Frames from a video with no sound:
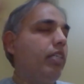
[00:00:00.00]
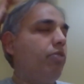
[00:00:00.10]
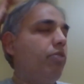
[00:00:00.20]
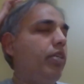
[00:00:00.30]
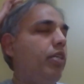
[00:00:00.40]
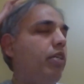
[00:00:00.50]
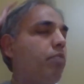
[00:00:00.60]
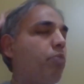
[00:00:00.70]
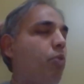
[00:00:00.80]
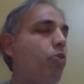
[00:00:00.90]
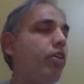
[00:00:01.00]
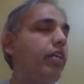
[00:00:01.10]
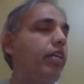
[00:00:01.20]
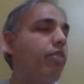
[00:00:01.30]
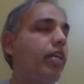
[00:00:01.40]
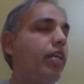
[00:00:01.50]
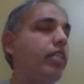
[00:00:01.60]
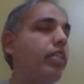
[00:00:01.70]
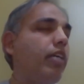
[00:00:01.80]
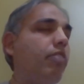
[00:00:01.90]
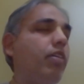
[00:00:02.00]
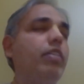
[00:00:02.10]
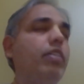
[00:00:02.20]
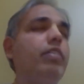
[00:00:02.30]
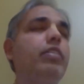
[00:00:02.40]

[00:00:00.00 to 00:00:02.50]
we promote it to the next level,